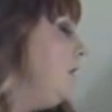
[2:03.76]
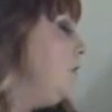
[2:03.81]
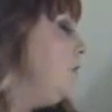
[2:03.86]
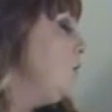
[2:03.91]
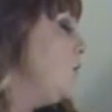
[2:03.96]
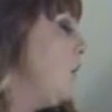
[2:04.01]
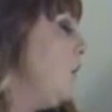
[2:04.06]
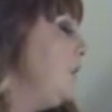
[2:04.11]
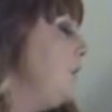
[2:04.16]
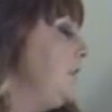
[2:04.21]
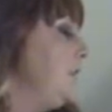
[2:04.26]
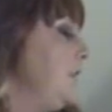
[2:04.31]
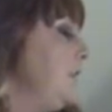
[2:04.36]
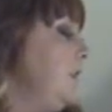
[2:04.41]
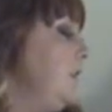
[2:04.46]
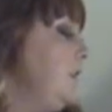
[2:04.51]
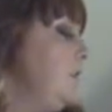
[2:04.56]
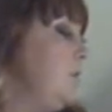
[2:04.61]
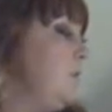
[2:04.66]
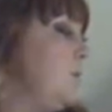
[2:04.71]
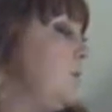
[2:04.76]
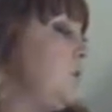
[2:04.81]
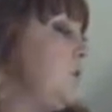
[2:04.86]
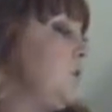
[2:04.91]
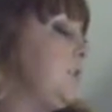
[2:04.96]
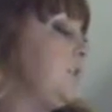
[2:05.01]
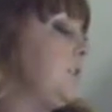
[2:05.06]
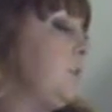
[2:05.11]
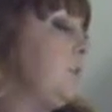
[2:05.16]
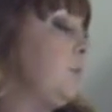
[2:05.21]
Golden, which
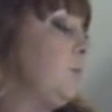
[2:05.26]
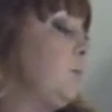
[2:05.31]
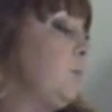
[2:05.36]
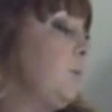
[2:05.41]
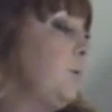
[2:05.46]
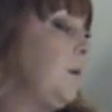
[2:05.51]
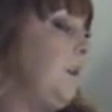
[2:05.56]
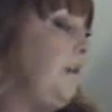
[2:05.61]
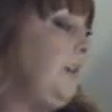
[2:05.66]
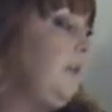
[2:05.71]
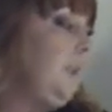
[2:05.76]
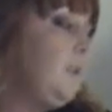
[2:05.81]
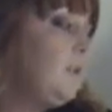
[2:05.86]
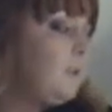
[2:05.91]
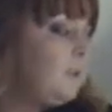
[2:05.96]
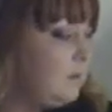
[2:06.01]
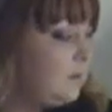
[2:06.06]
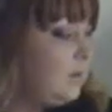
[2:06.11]
is a 3,